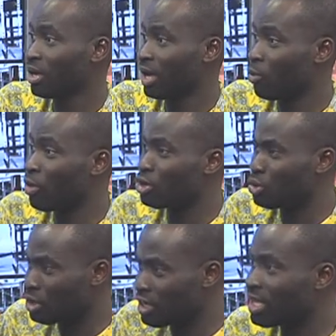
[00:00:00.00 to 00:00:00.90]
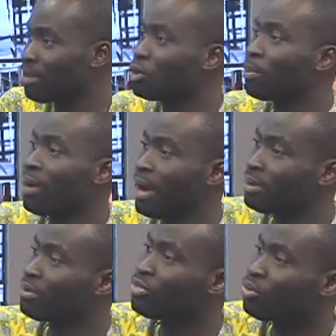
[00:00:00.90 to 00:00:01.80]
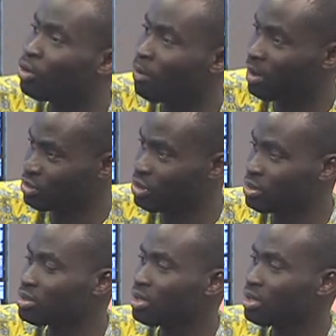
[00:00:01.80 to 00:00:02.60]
and when you need them, you pipe them through your machines.